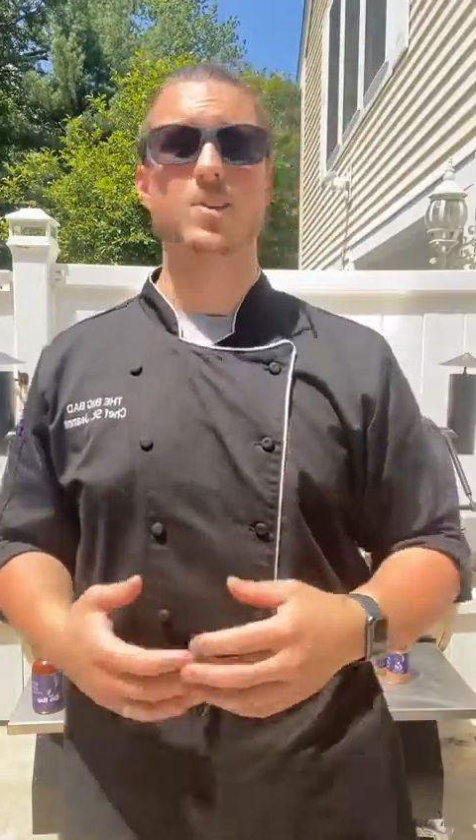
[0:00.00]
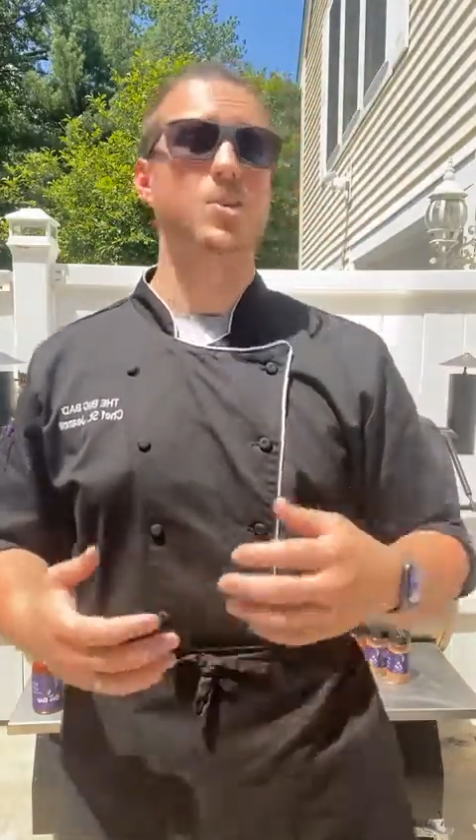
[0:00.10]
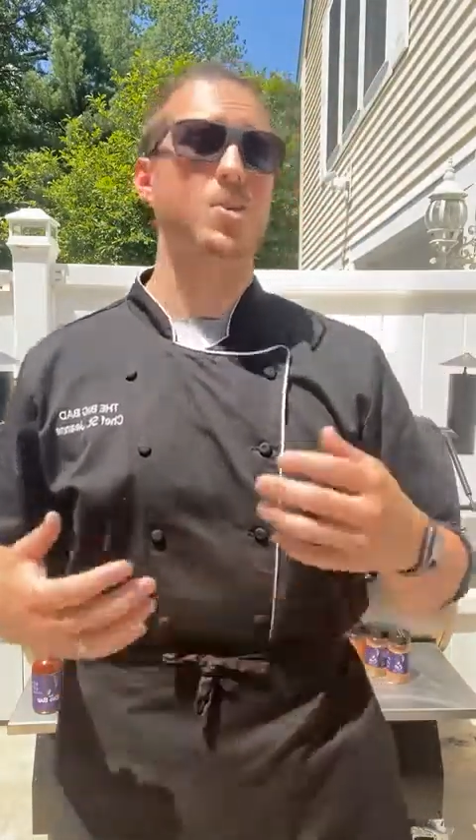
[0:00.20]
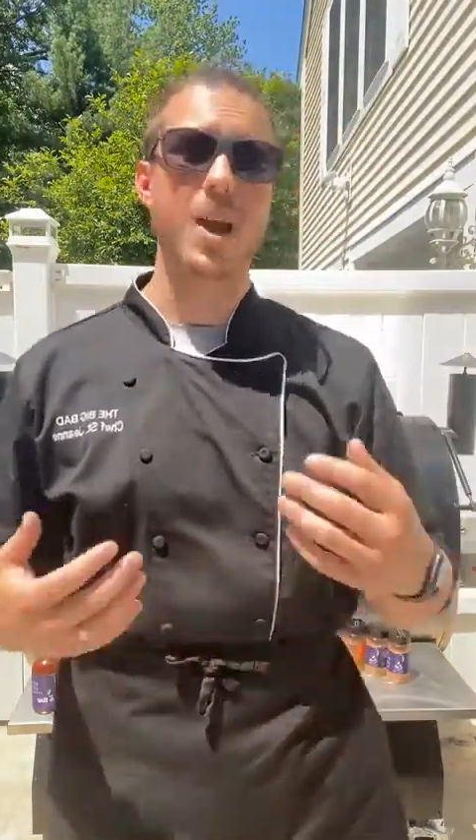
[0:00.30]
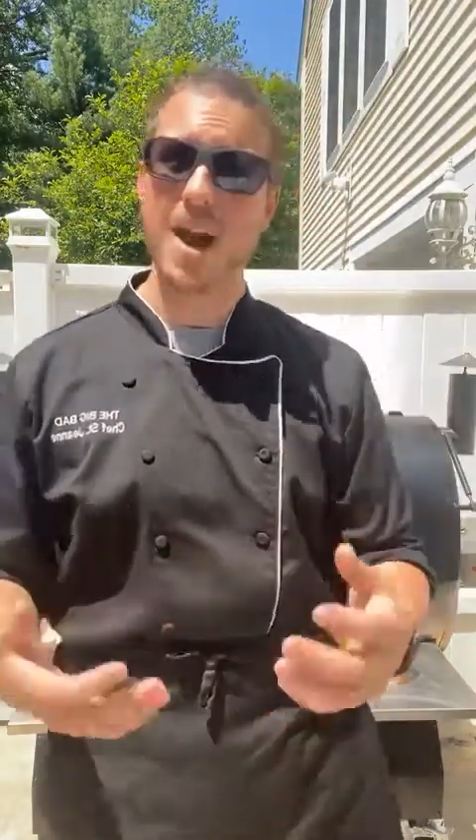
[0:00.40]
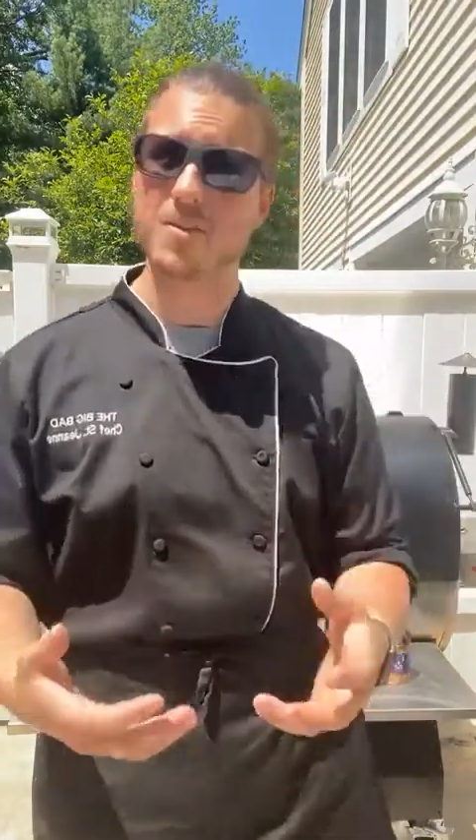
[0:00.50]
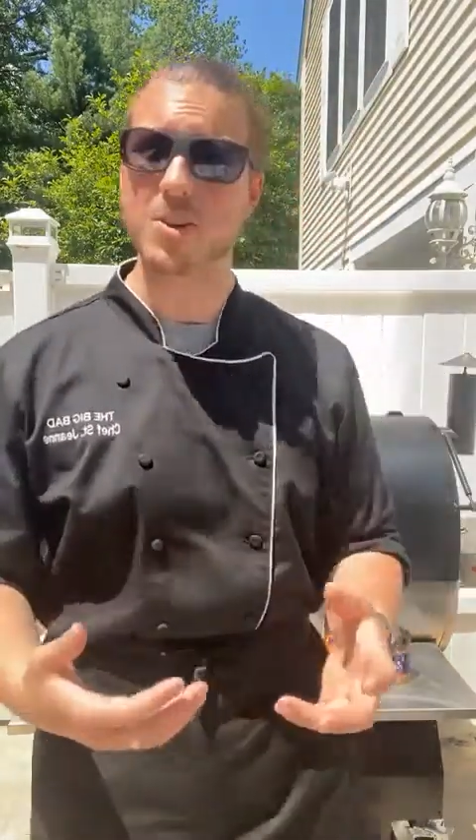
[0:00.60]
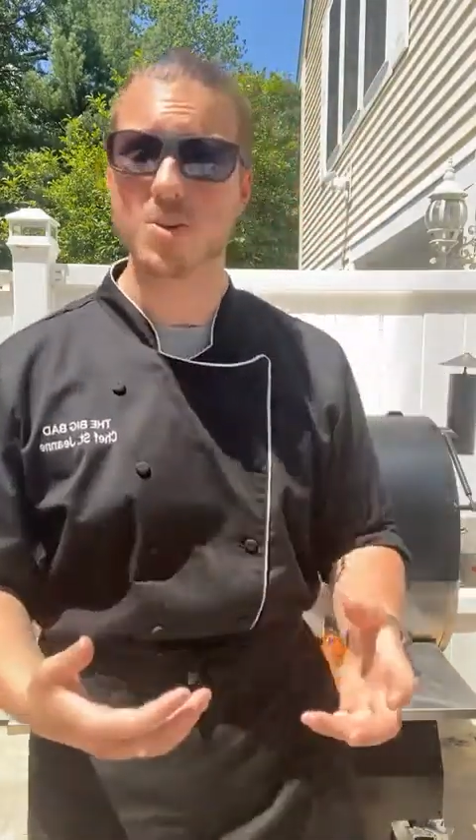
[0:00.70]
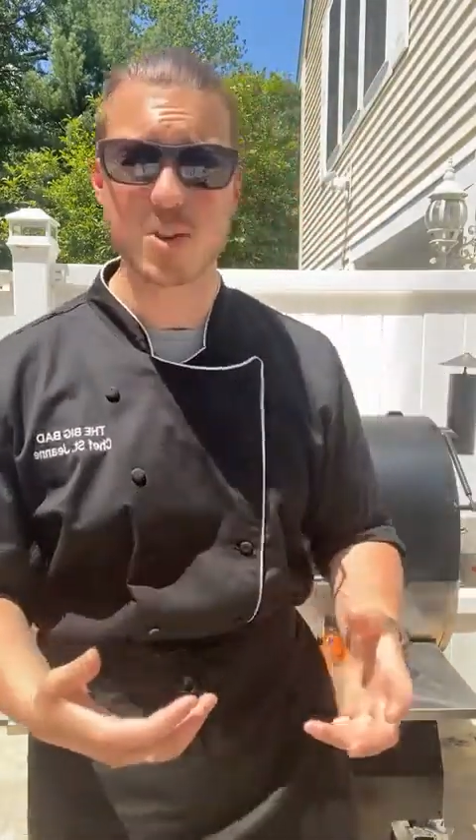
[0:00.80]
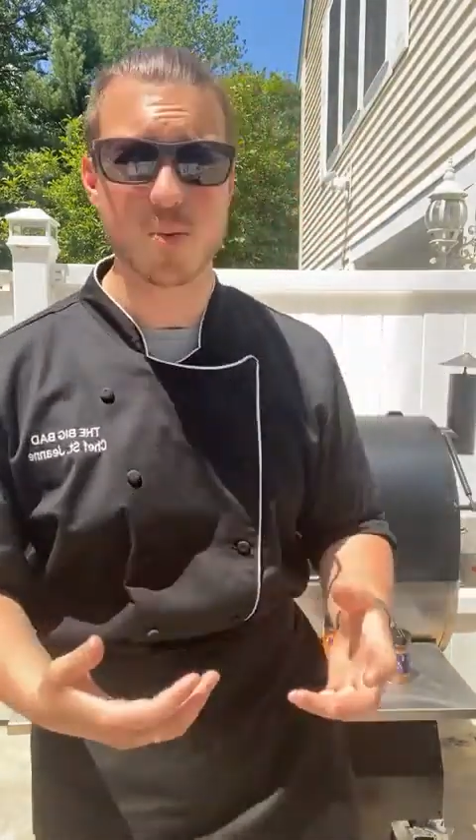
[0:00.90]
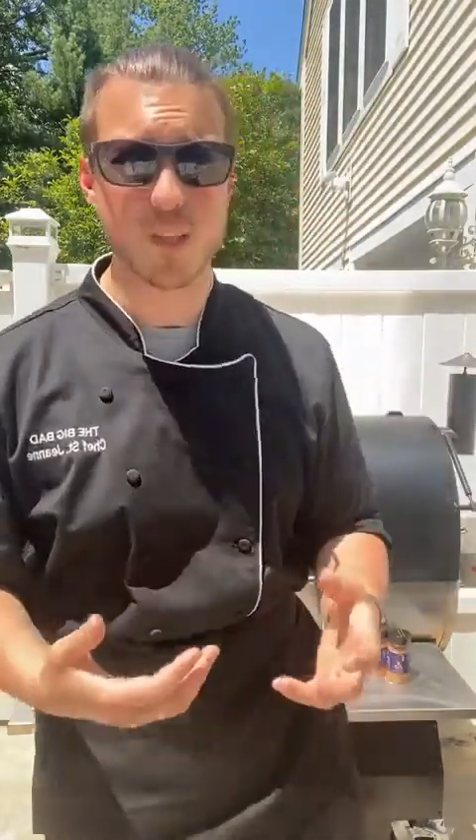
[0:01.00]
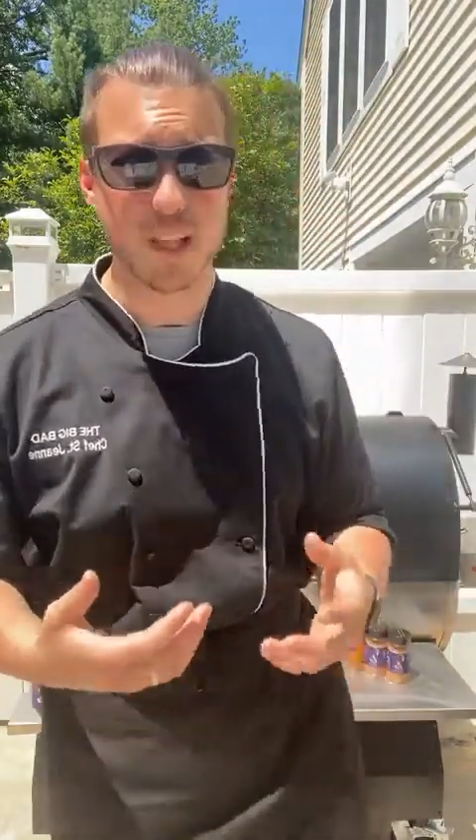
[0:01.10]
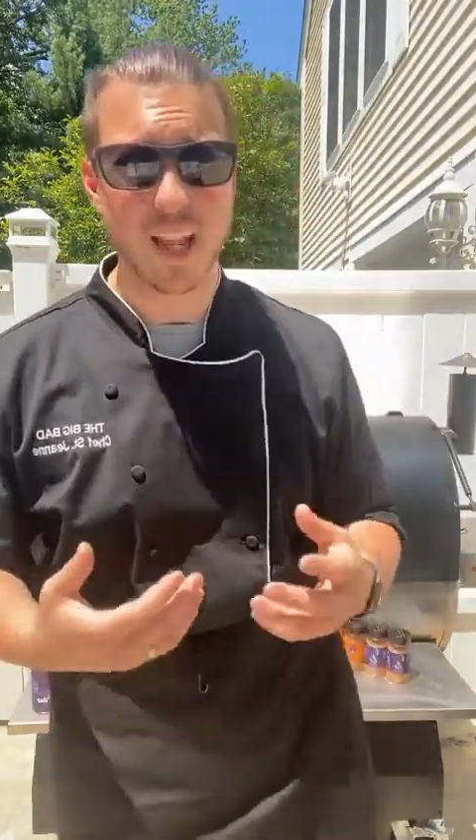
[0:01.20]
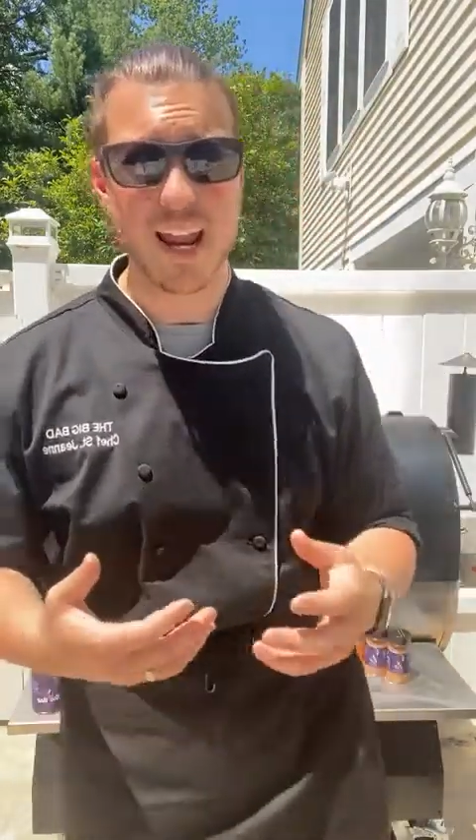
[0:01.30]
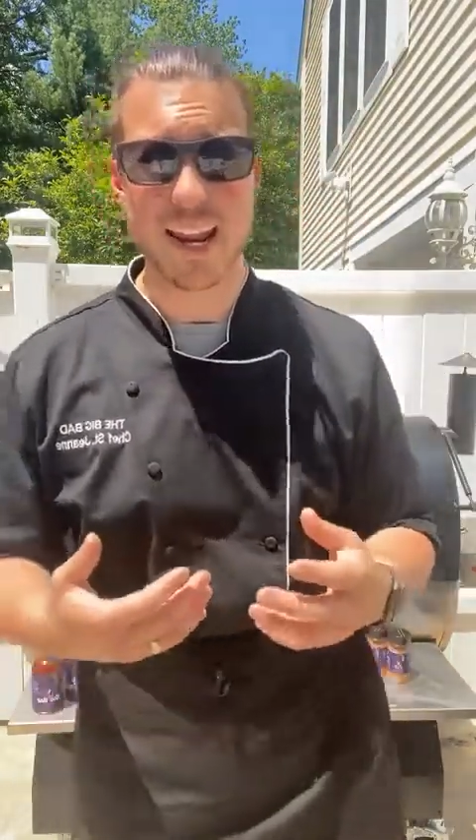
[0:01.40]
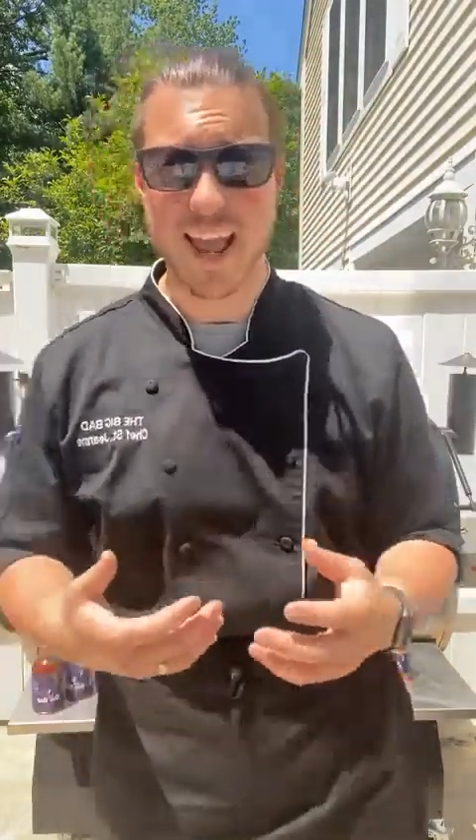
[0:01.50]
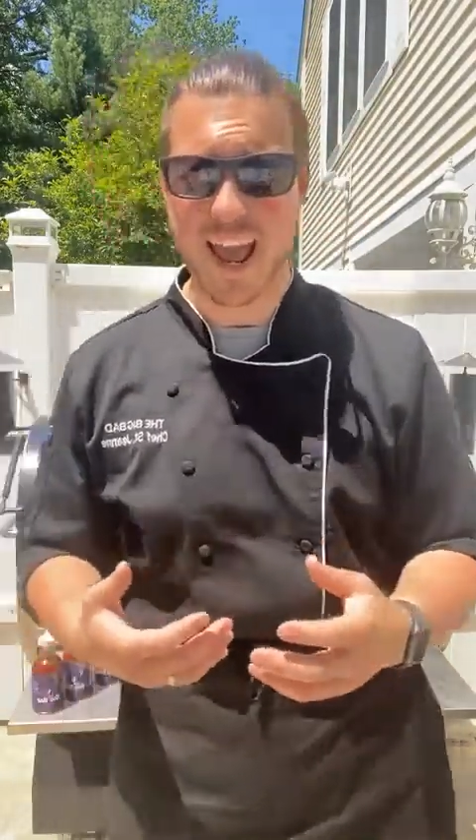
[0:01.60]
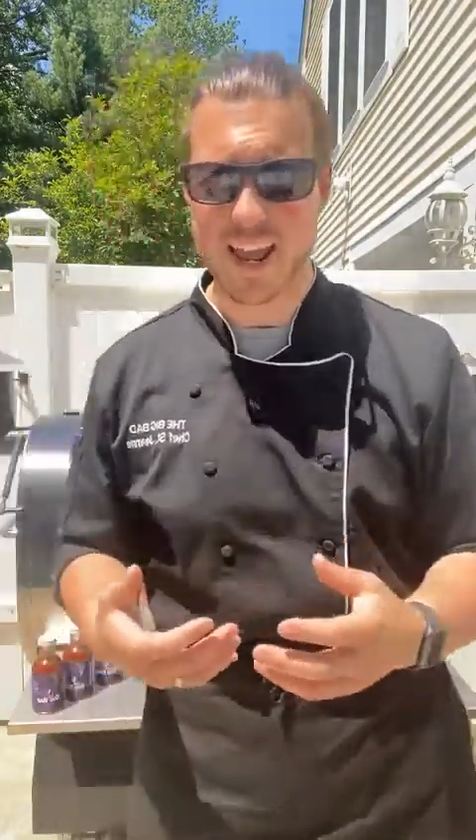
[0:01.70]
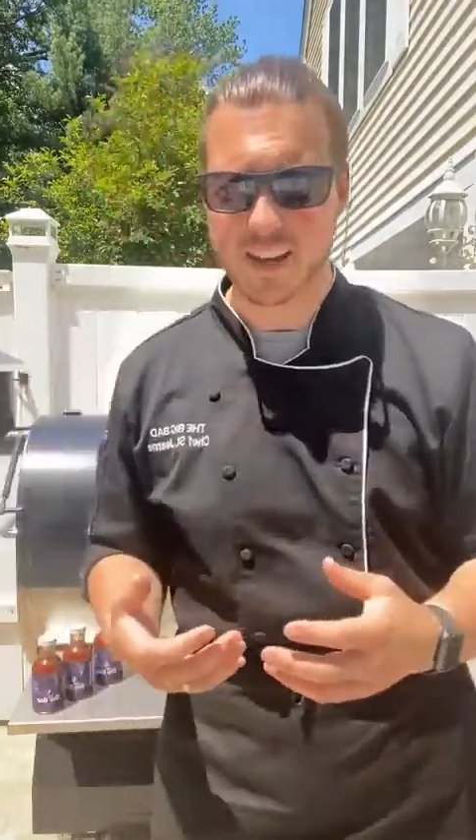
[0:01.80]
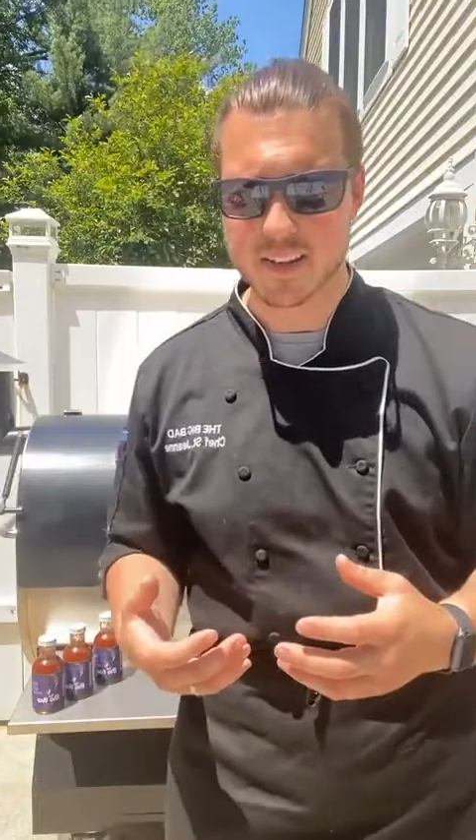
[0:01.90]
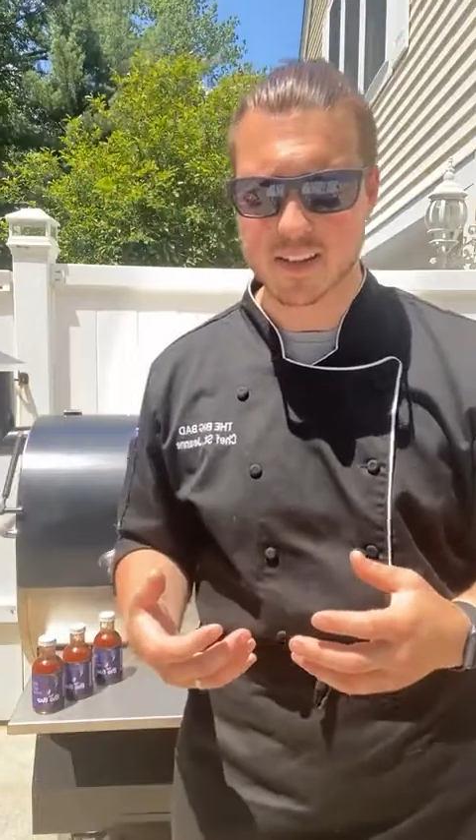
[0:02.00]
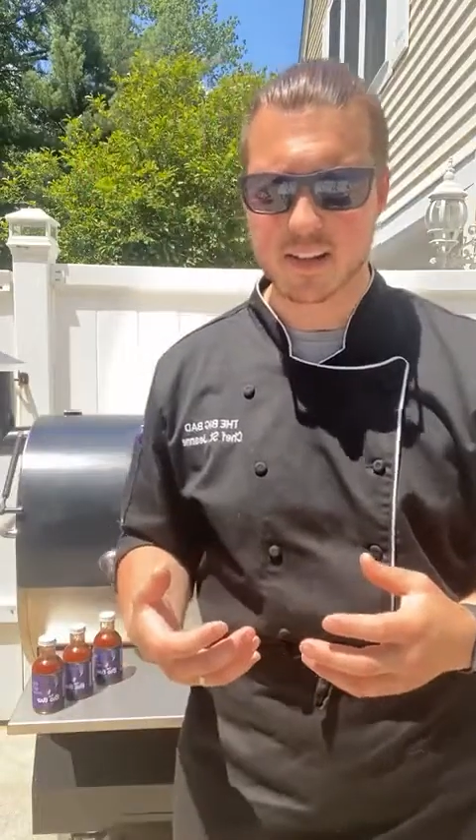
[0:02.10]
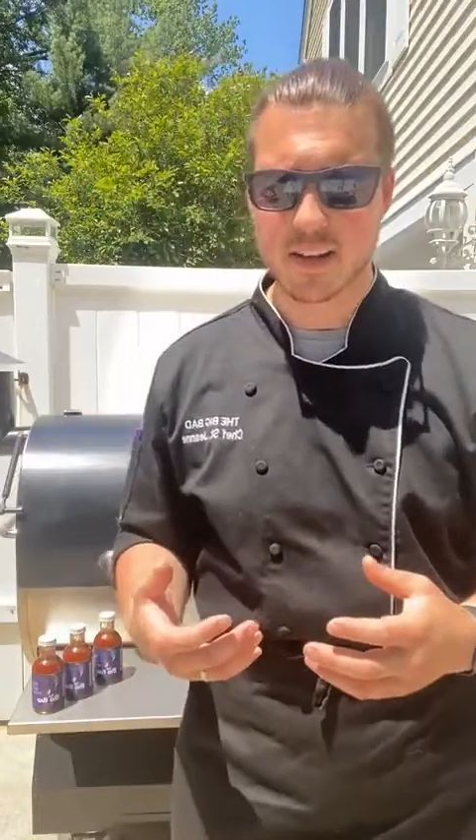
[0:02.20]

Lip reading: so you have to use it with a light hand.